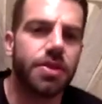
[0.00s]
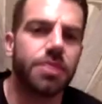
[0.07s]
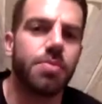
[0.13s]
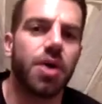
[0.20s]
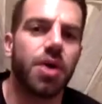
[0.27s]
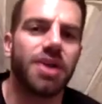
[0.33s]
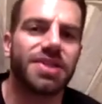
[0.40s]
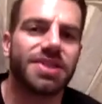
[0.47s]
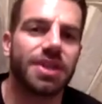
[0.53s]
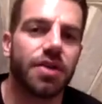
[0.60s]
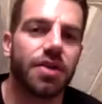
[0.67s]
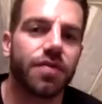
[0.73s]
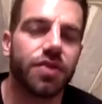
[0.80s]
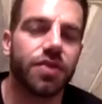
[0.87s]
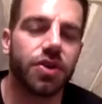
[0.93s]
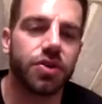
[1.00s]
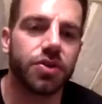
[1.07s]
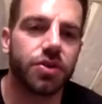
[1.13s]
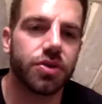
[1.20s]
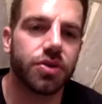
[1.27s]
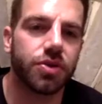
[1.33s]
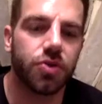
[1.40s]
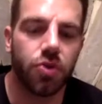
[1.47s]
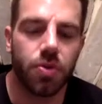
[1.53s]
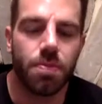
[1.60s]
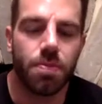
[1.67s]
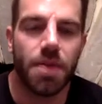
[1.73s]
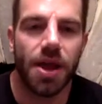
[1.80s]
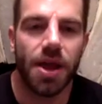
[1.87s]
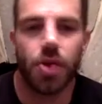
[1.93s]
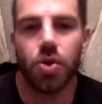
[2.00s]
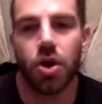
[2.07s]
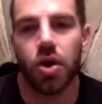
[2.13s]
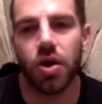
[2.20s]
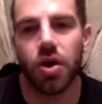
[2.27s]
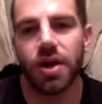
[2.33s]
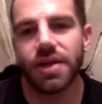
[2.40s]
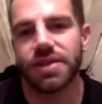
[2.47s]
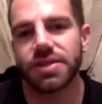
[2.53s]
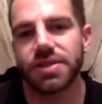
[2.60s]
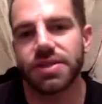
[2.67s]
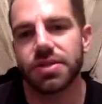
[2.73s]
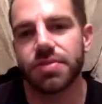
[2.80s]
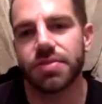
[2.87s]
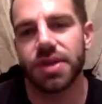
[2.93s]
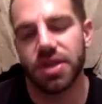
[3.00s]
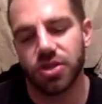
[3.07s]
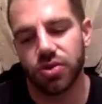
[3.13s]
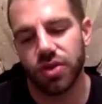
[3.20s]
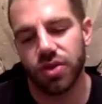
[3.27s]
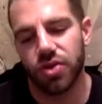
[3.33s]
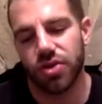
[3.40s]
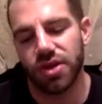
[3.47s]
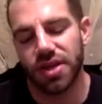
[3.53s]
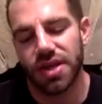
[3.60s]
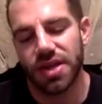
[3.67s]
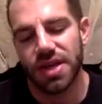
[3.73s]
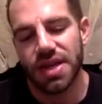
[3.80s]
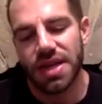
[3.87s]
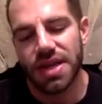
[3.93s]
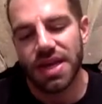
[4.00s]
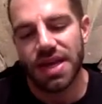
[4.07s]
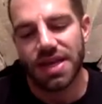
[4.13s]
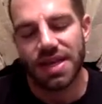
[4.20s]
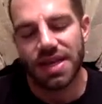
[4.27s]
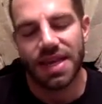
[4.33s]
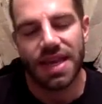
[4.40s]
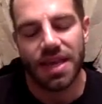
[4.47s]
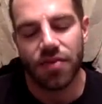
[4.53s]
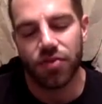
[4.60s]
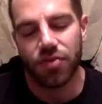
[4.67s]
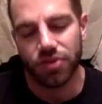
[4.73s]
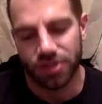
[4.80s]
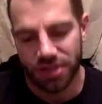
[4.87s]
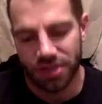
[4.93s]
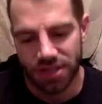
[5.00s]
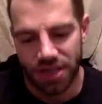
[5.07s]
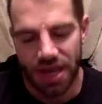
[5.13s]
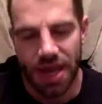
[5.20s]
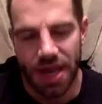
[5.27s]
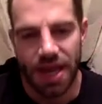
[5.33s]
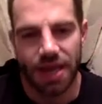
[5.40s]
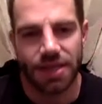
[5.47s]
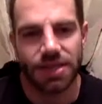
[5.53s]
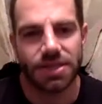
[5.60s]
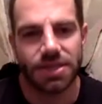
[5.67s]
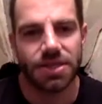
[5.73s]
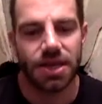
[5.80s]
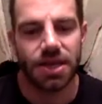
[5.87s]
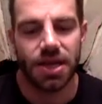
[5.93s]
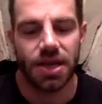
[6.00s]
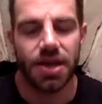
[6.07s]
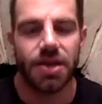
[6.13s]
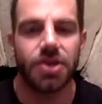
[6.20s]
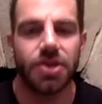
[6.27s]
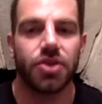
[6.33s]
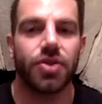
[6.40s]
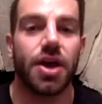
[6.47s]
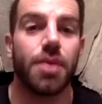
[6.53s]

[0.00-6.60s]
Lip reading: mindset of, you know, your male clients and making sure they're adherent and you know, how